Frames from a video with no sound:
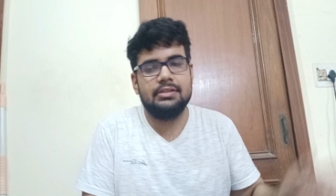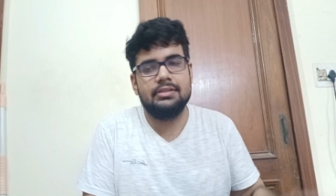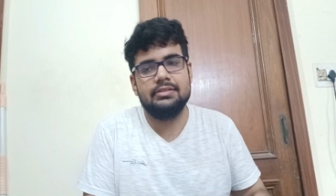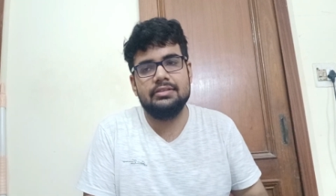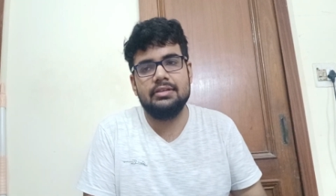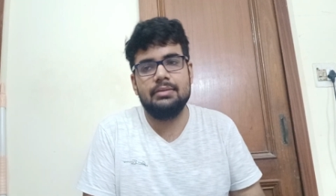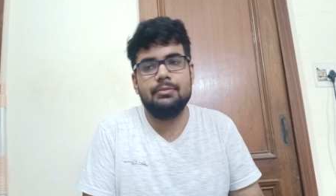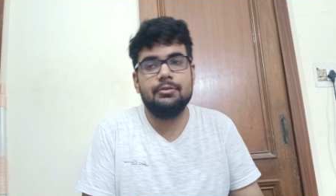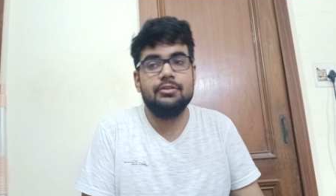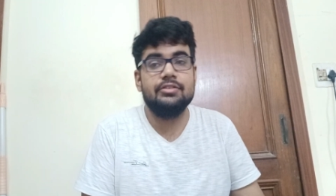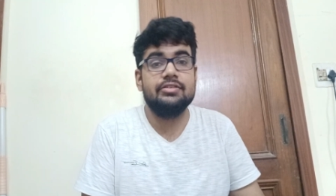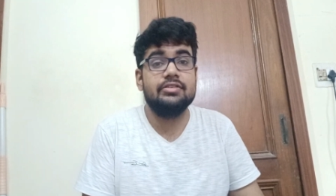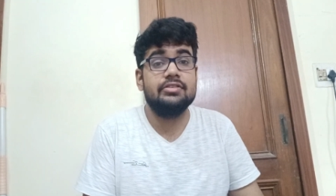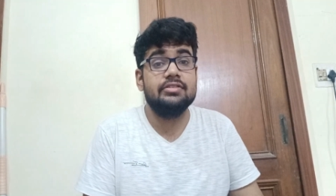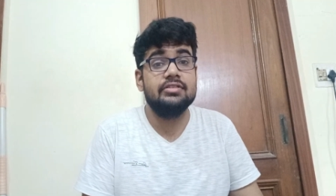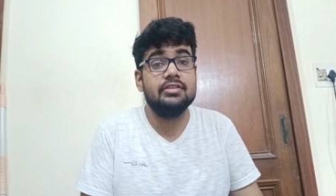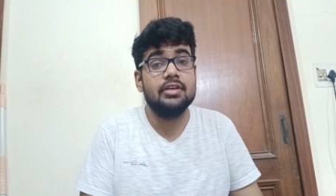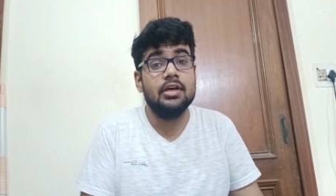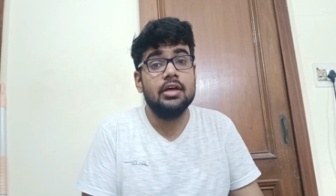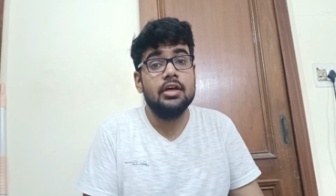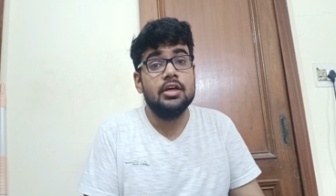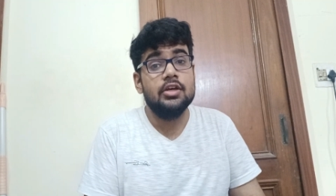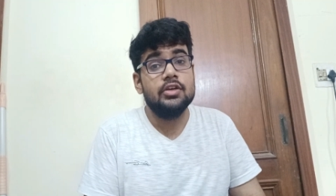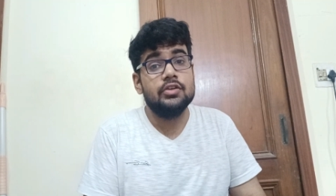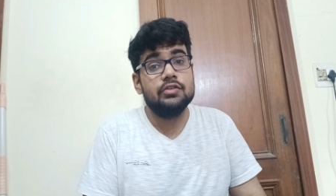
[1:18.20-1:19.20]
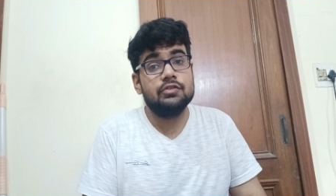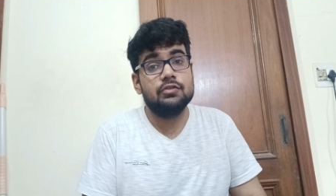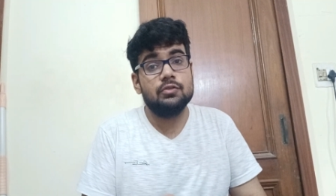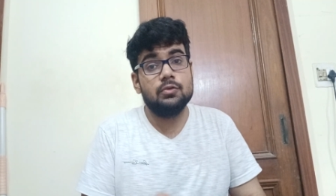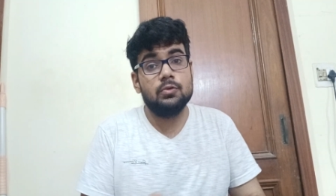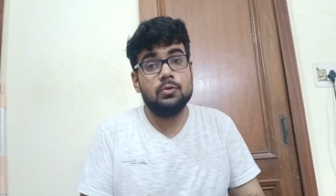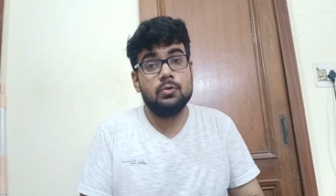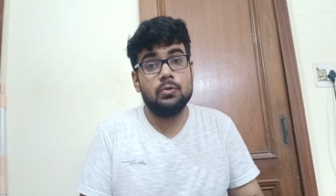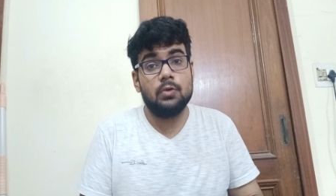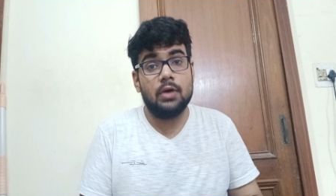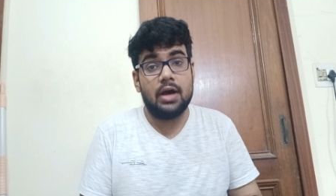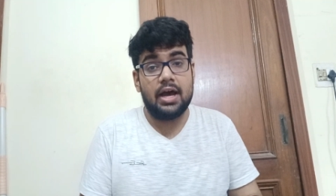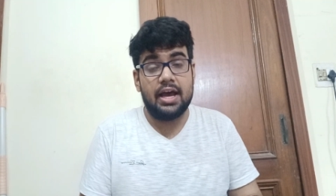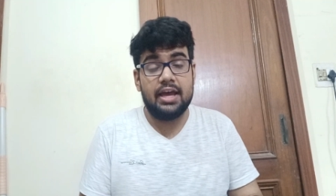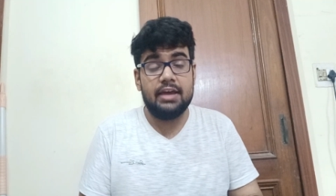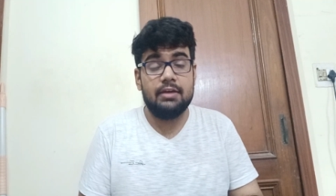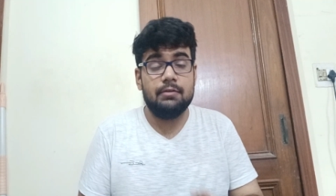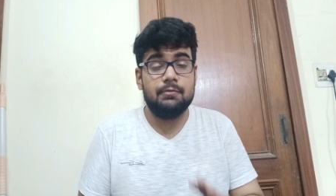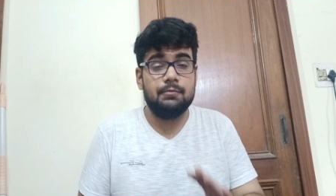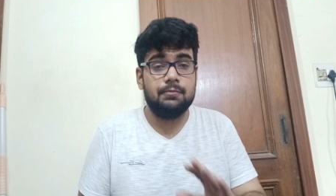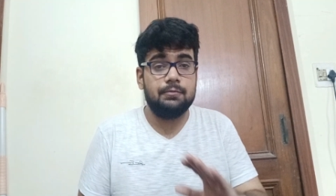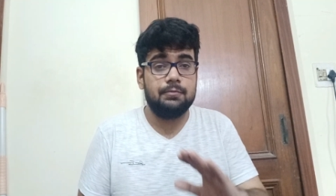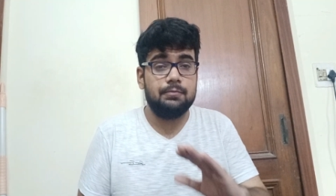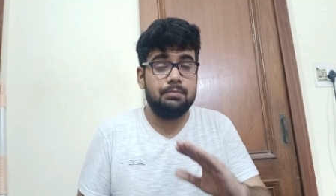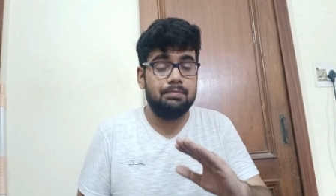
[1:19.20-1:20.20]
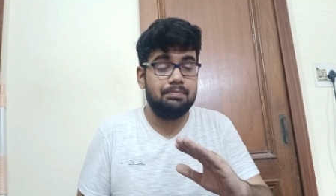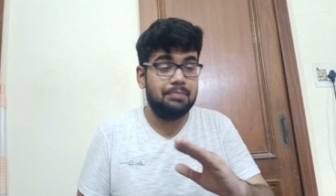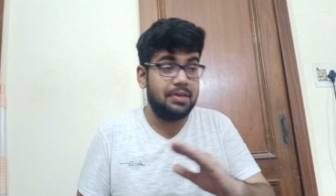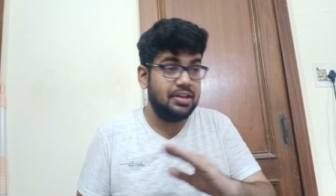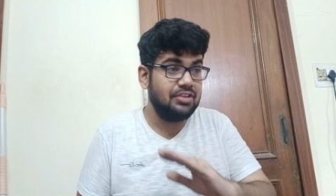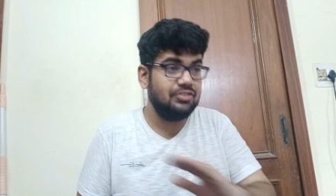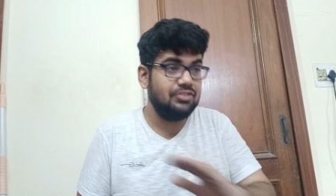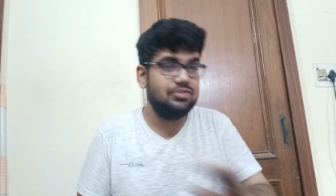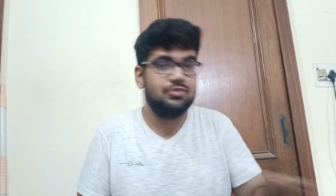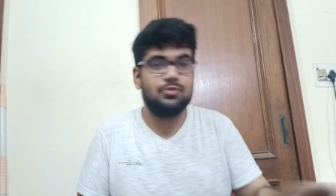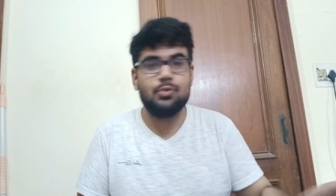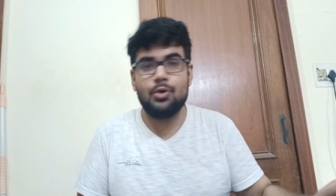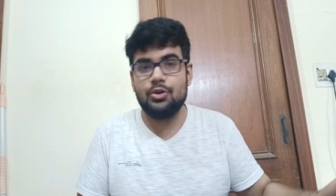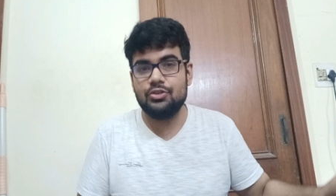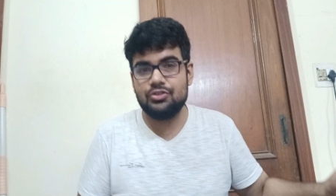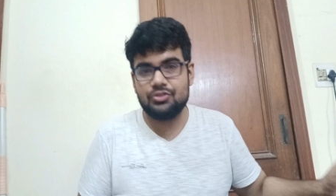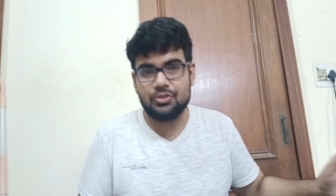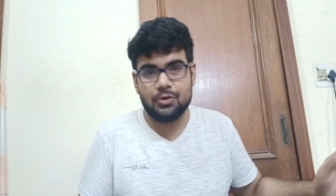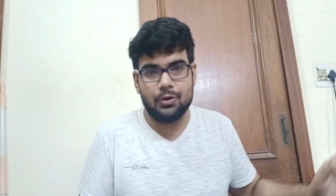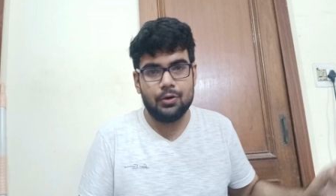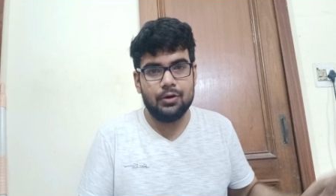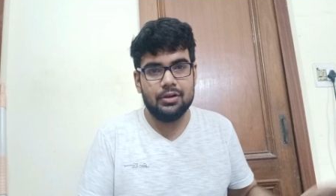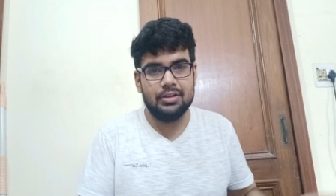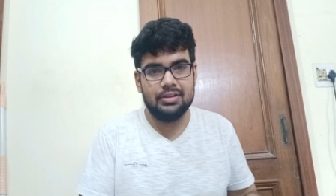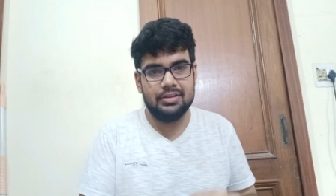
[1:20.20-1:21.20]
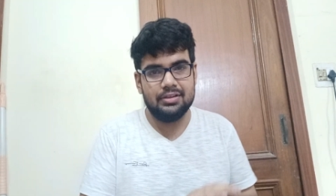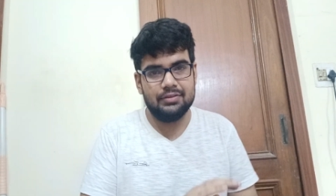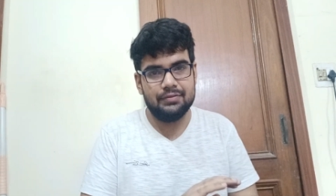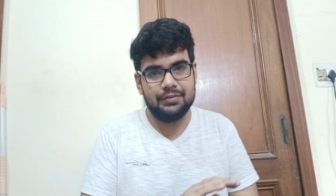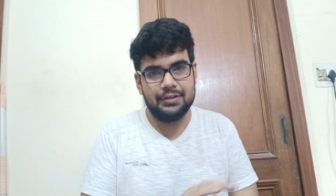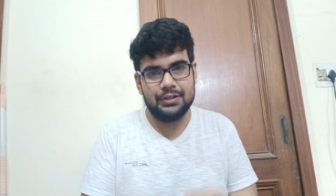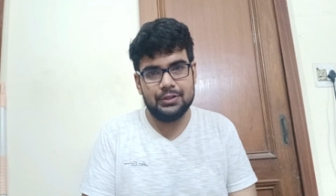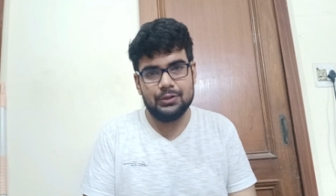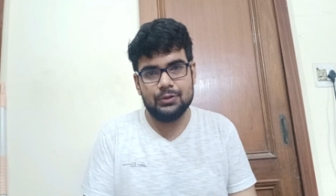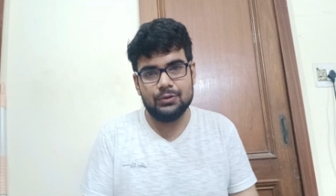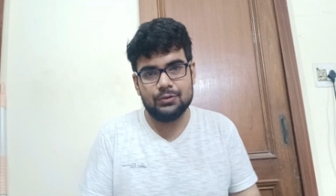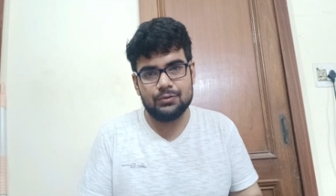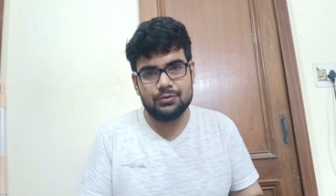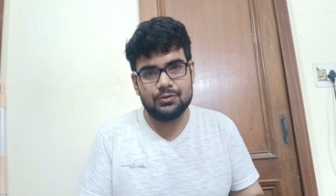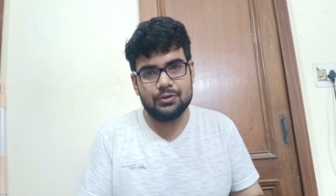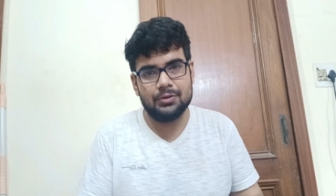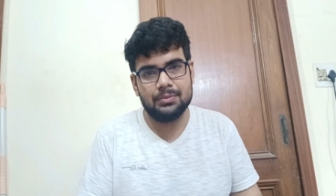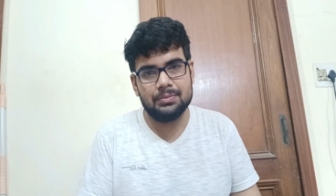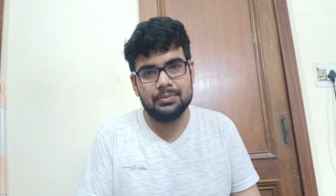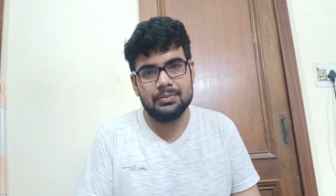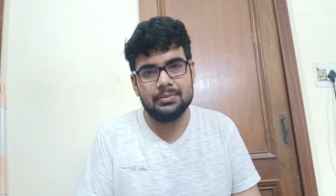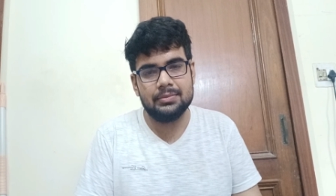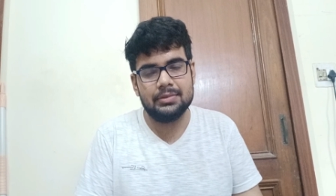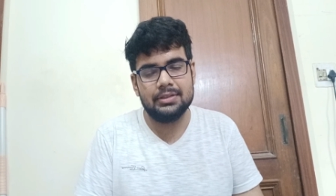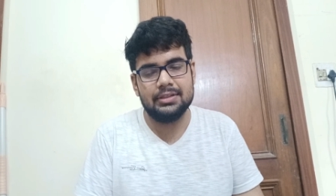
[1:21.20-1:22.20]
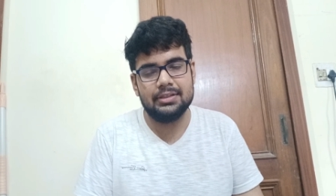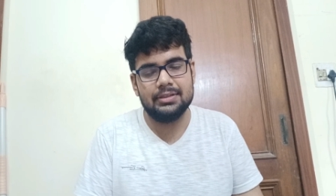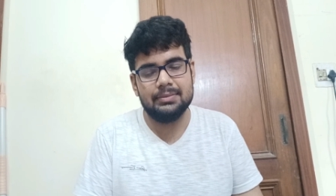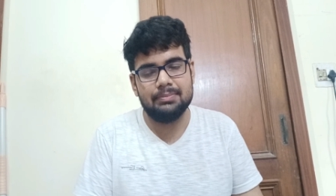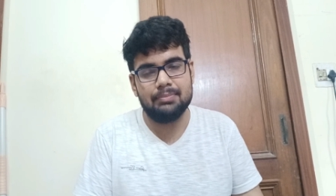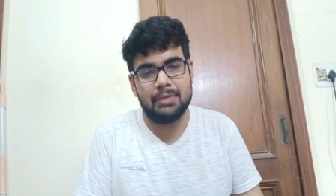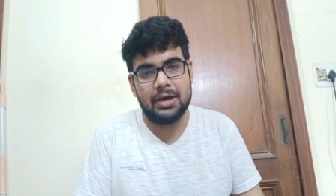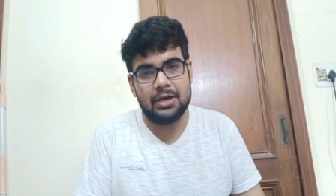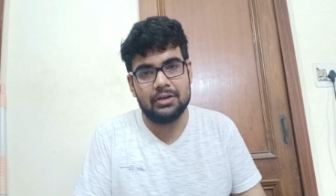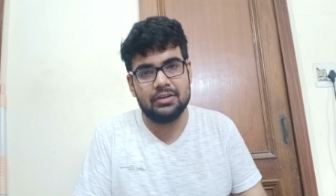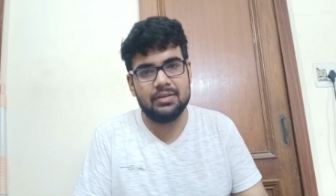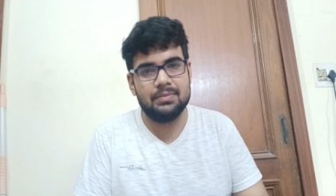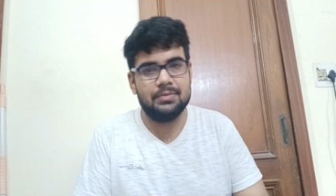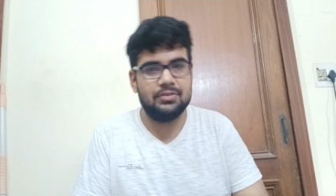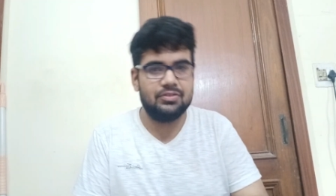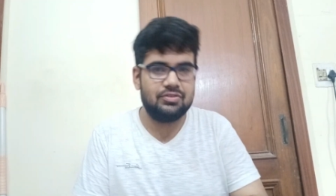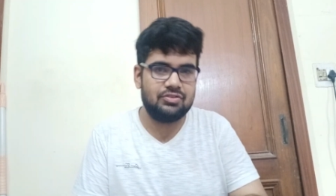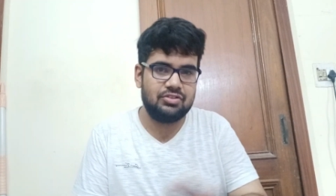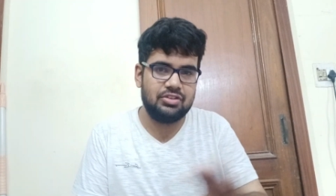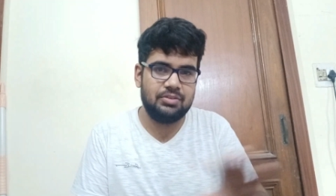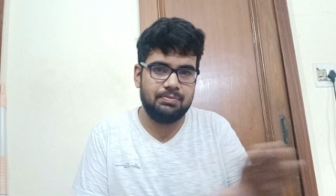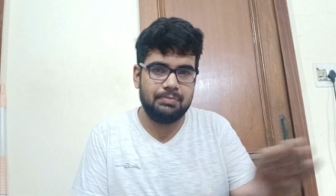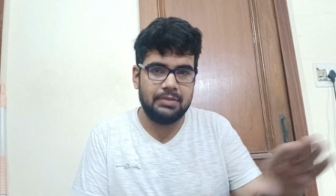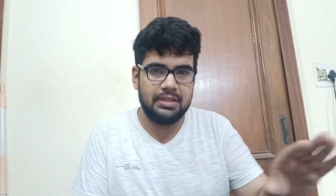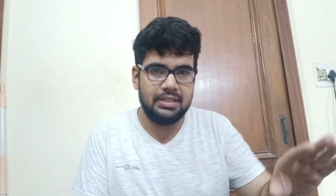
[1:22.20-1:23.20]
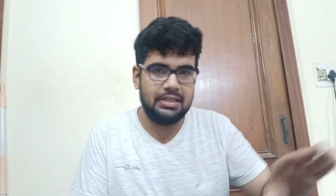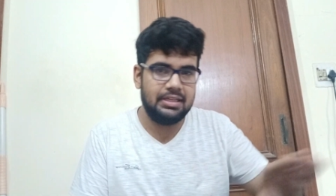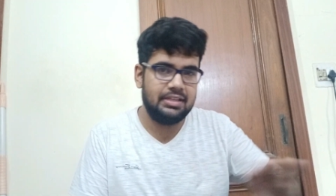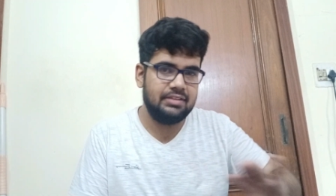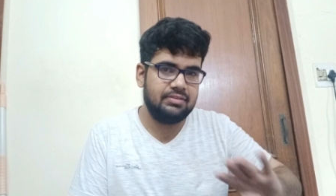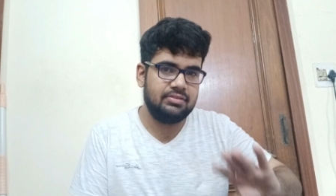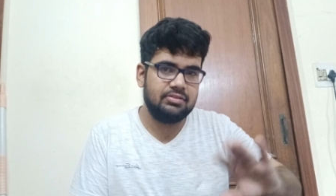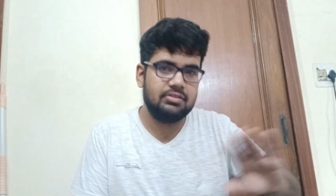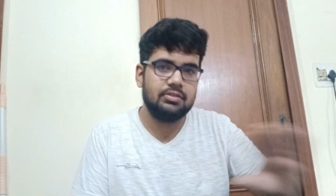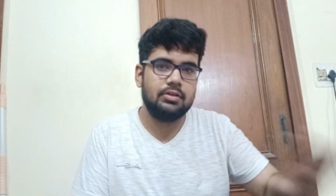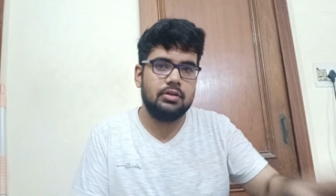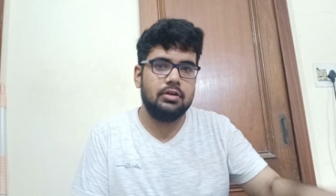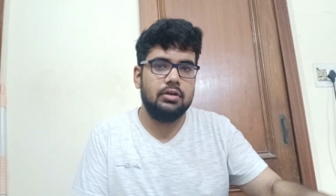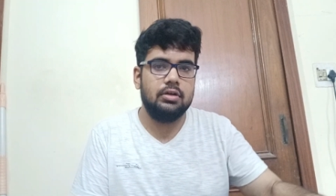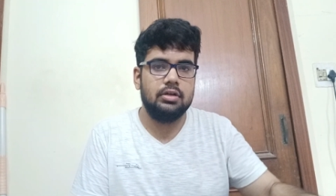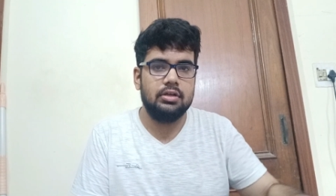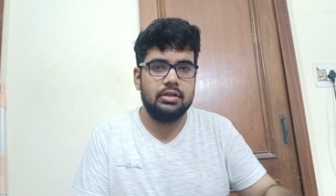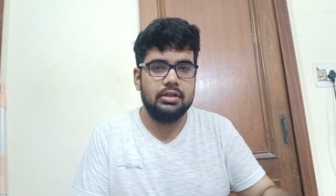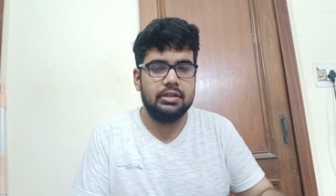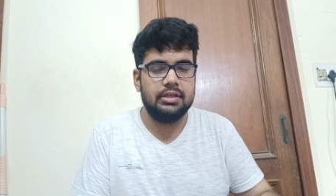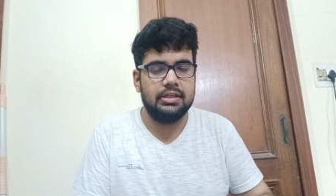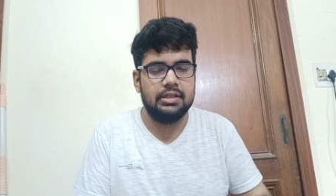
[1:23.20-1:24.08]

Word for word: some reasons. So I've binge watched all the videos from uh, biochemistry playlist uh,